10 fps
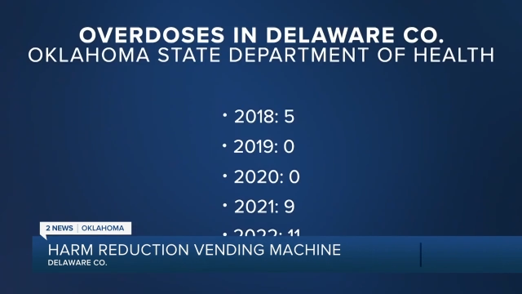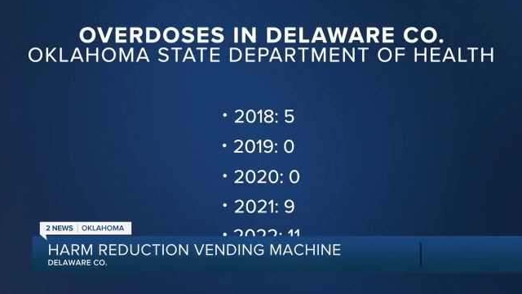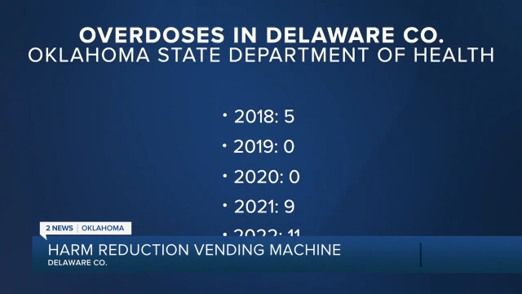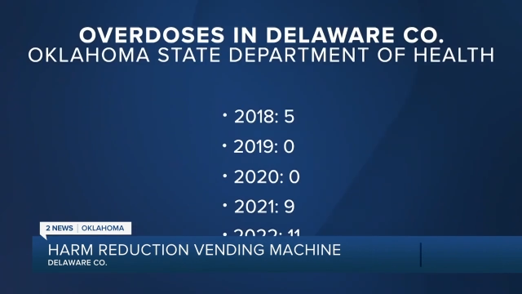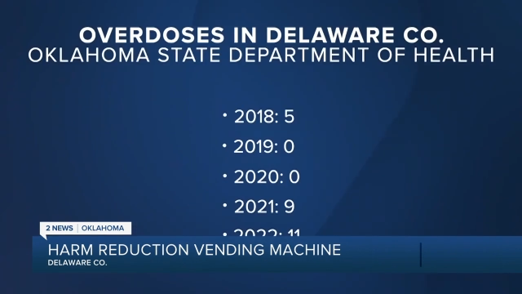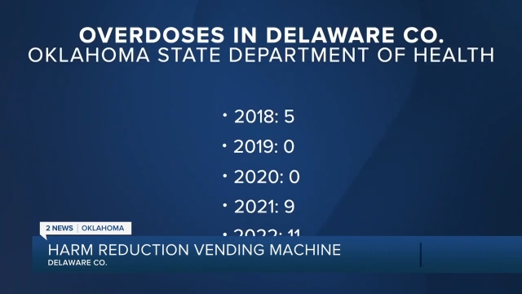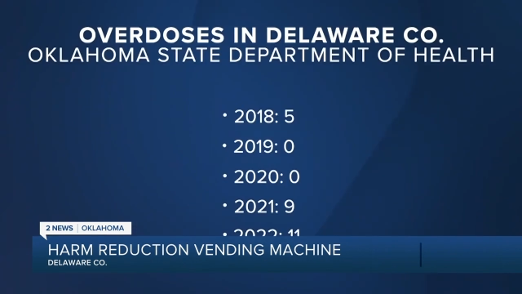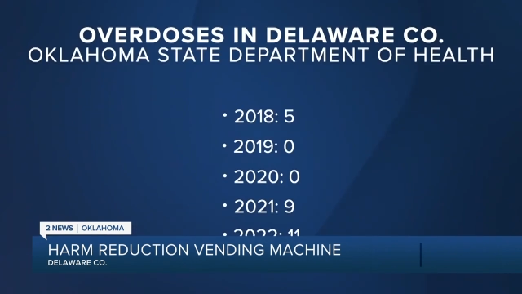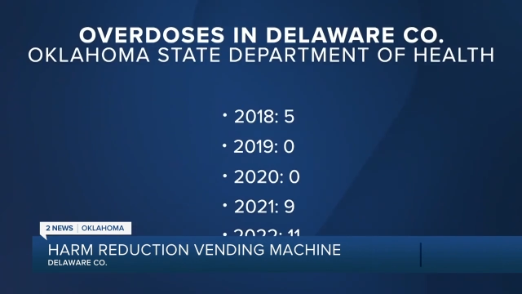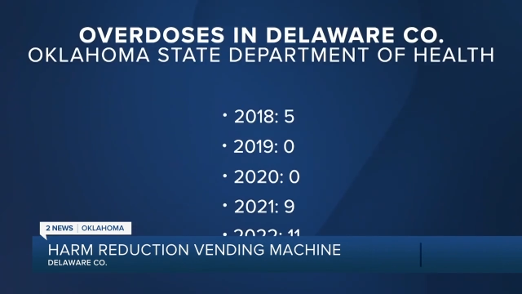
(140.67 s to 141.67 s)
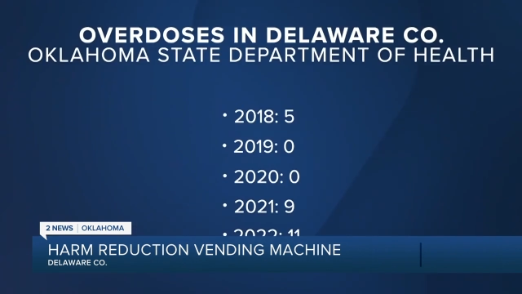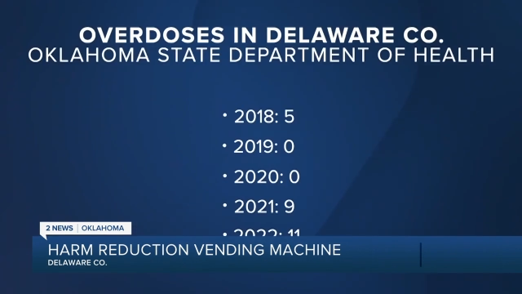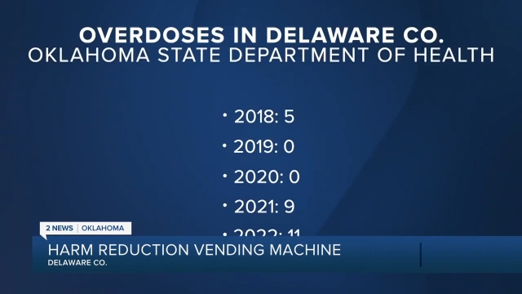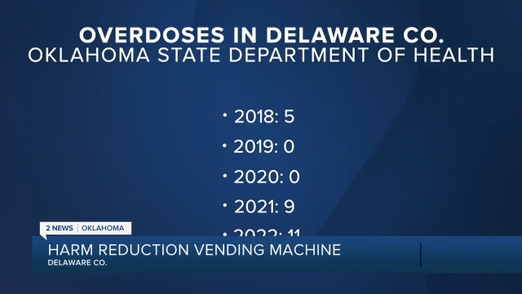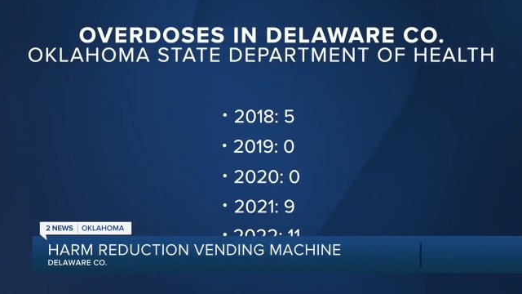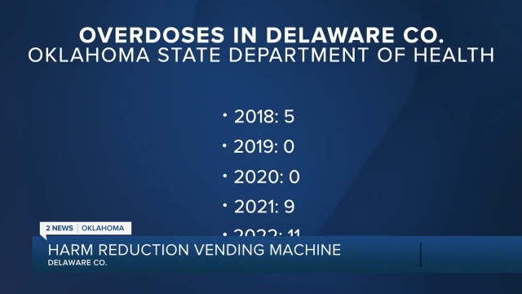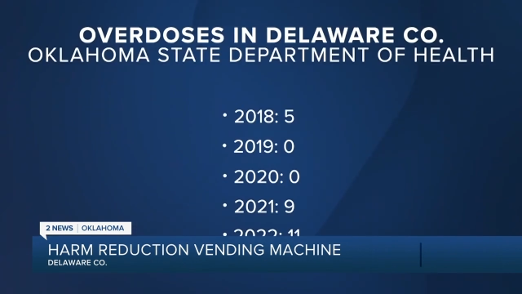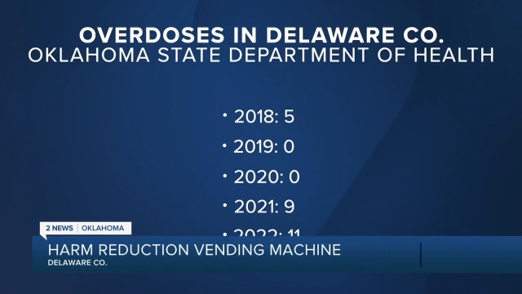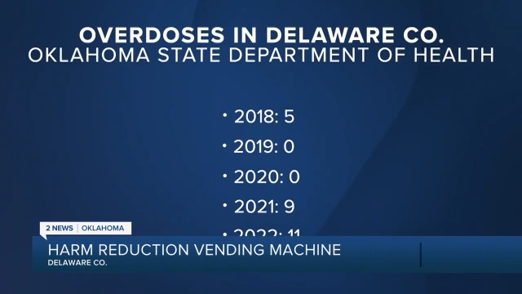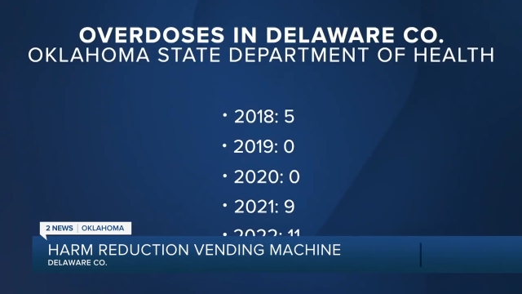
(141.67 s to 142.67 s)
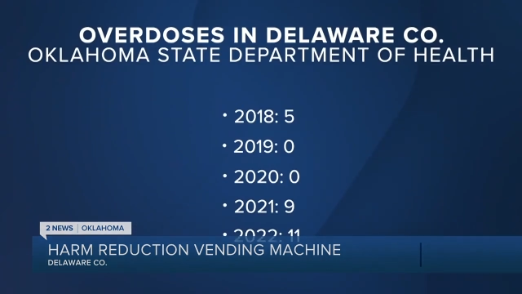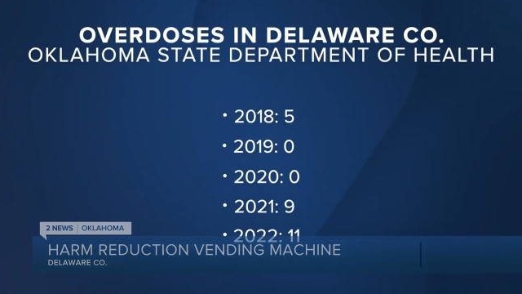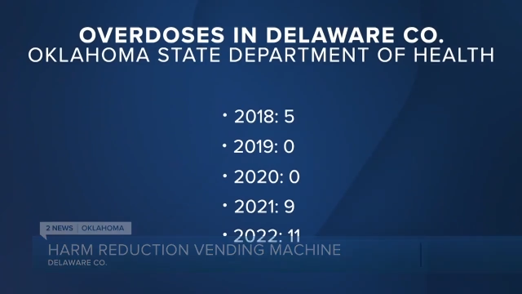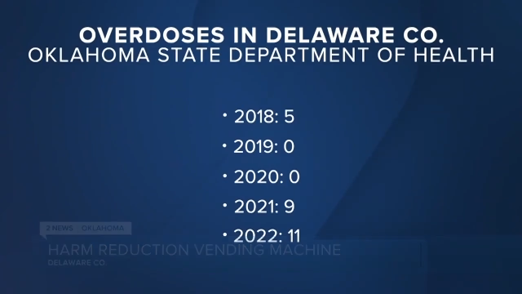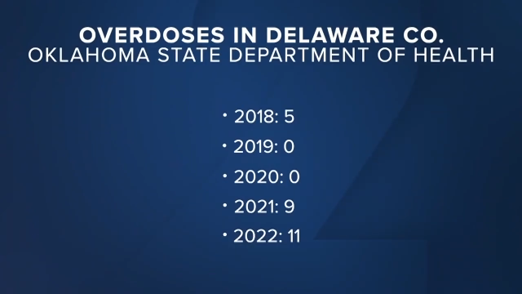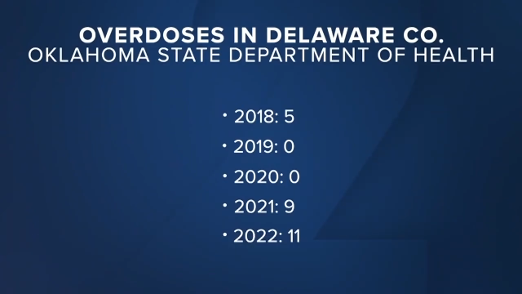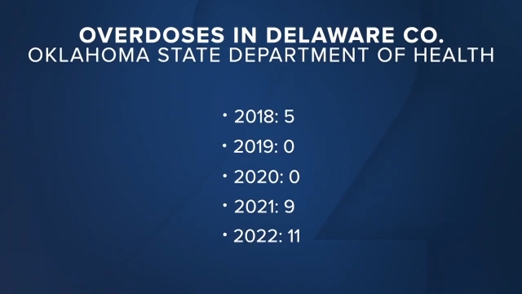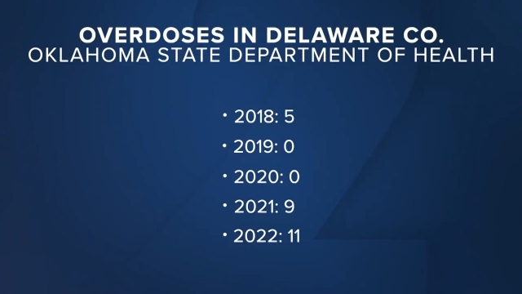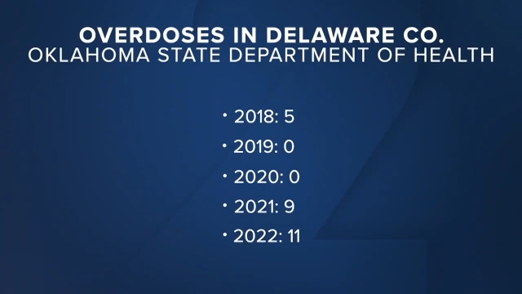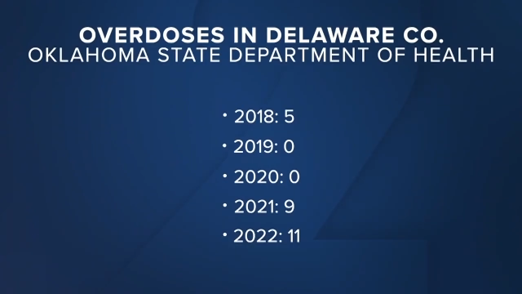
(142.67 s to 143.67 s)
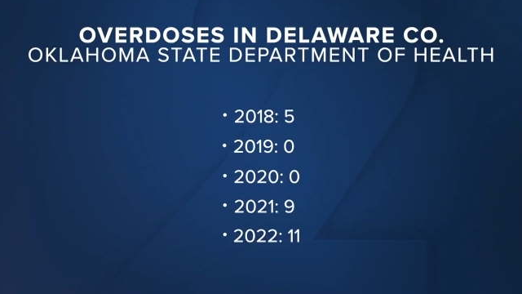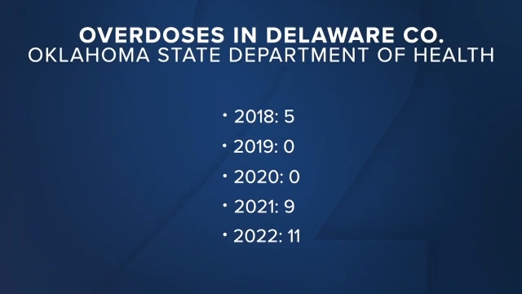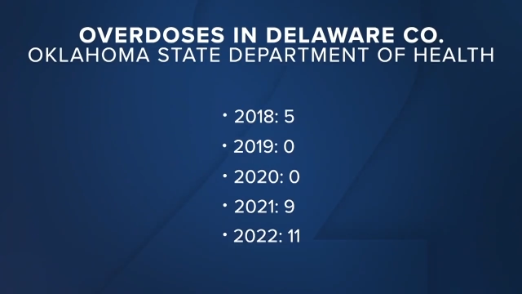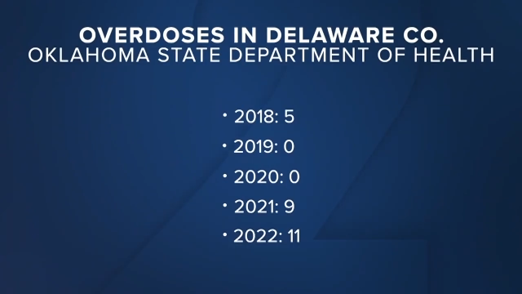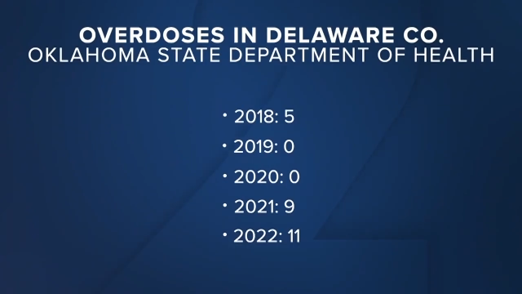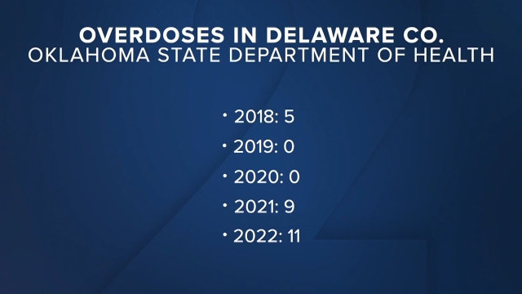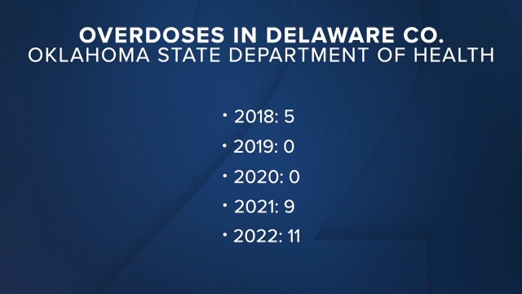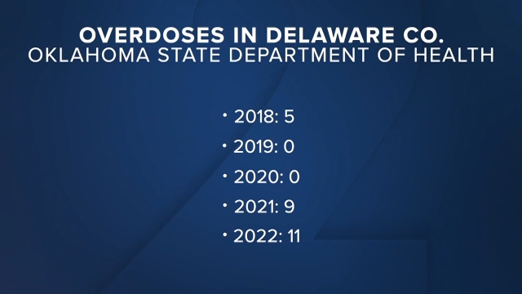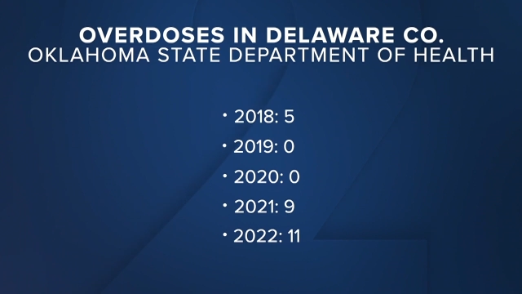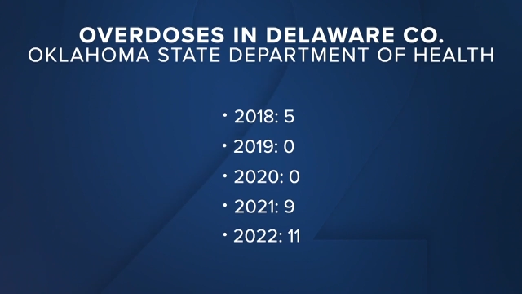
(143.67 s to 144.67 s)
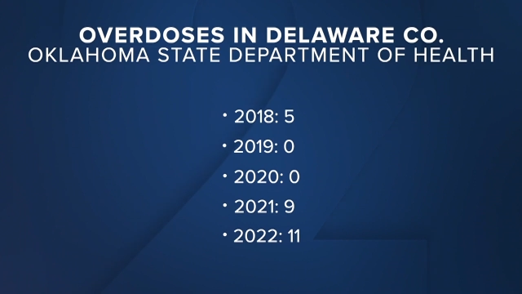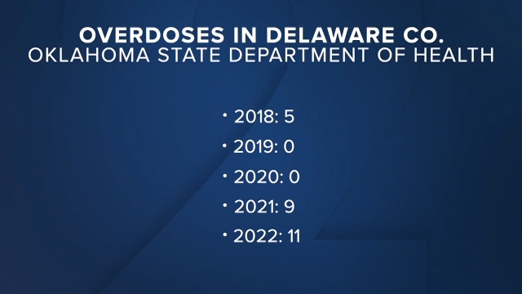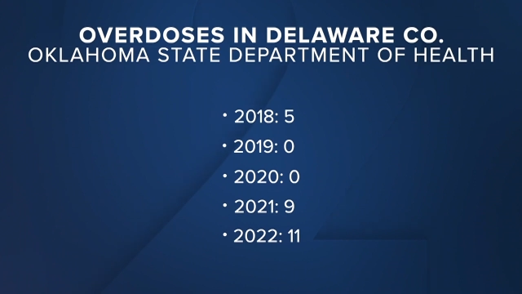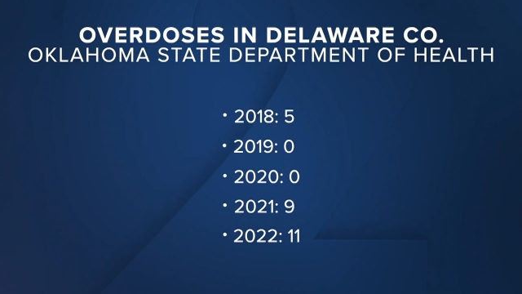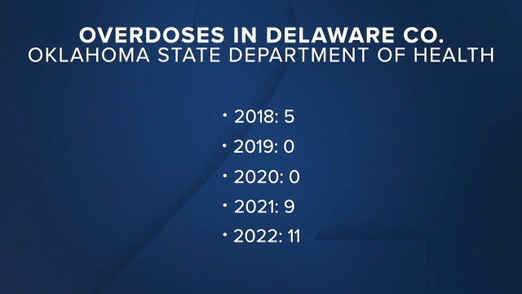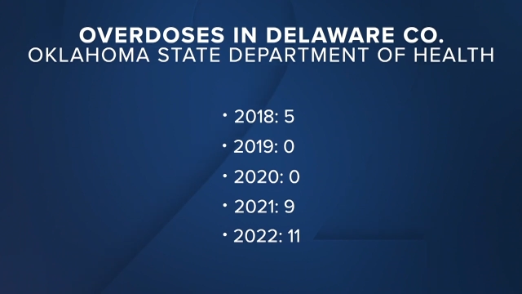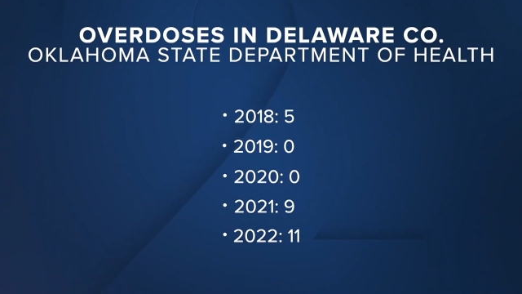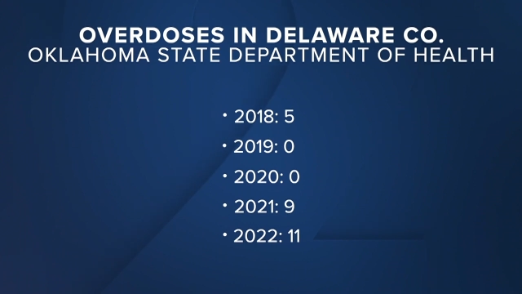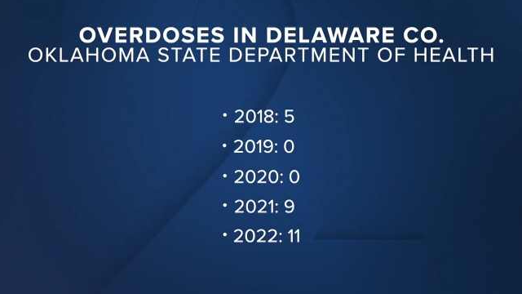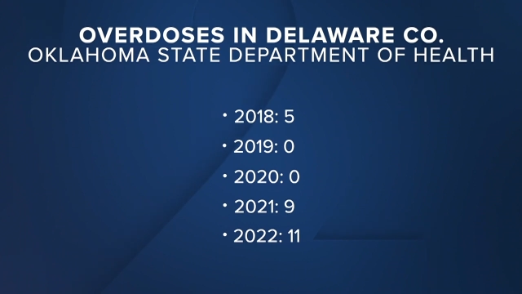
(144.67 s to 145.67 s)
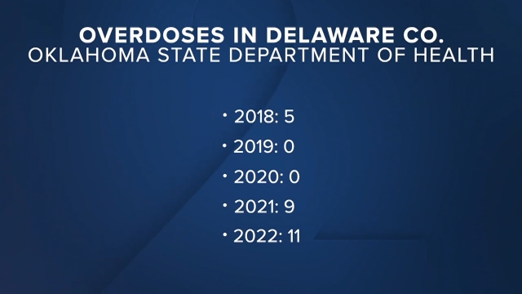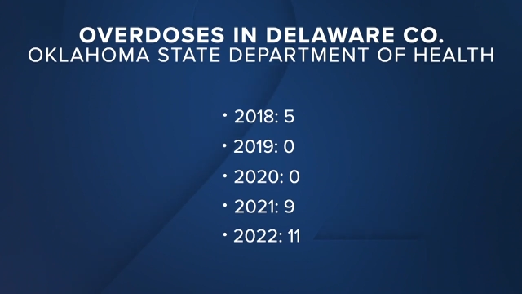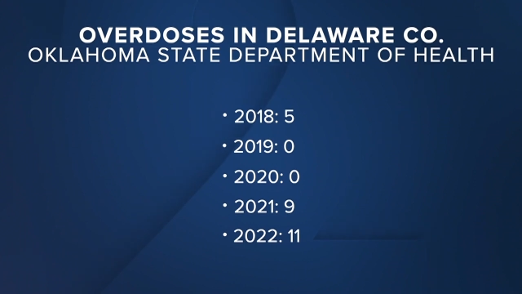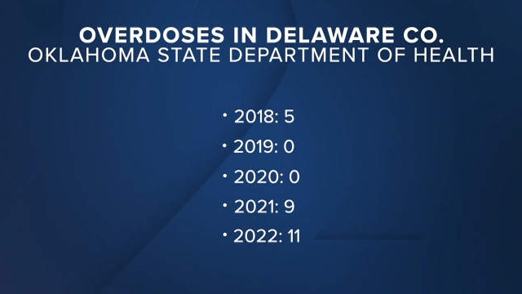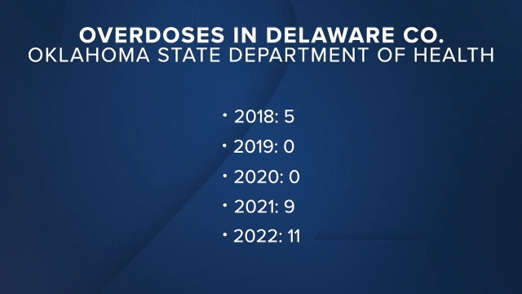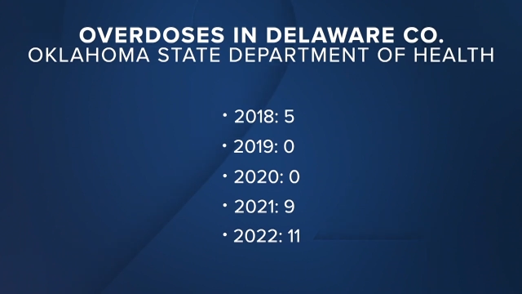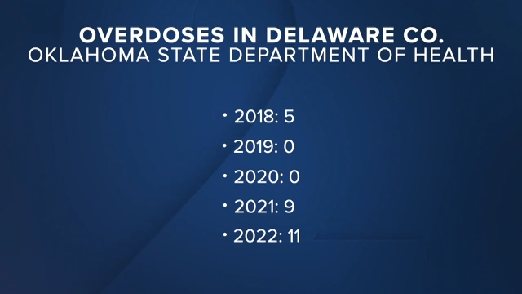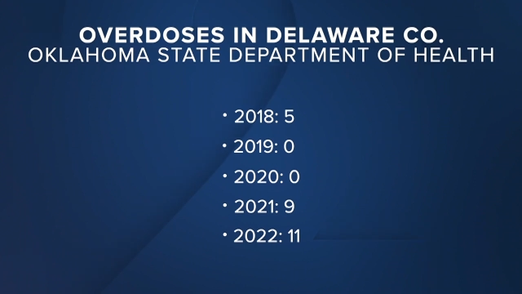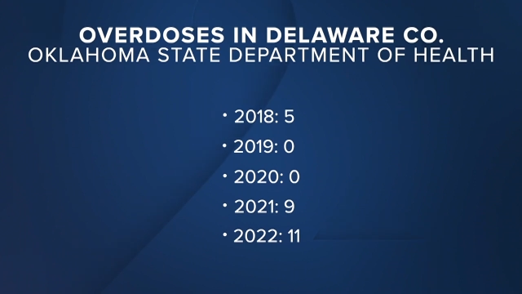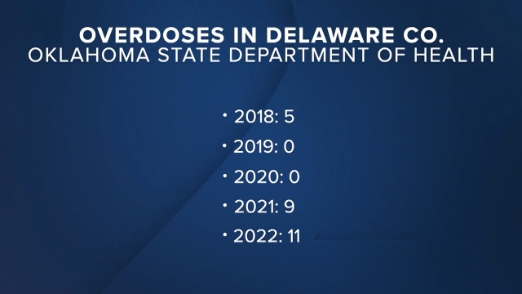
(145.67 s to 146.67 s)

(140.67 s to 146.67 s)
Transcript: [unreadable: no face in view]